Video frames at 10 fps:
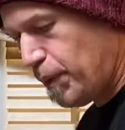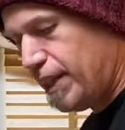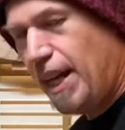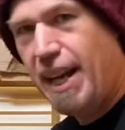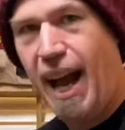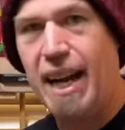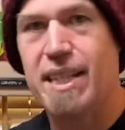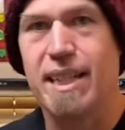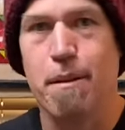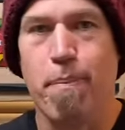and then
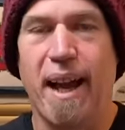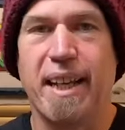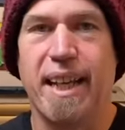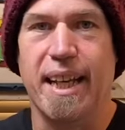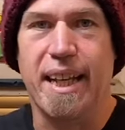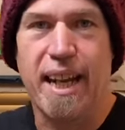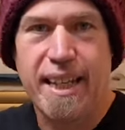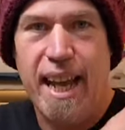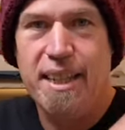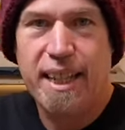axling back in.
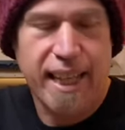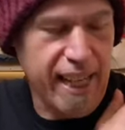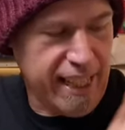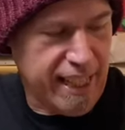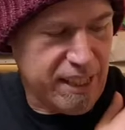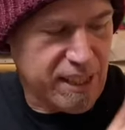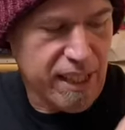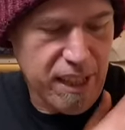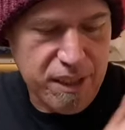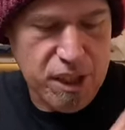Again, the key is the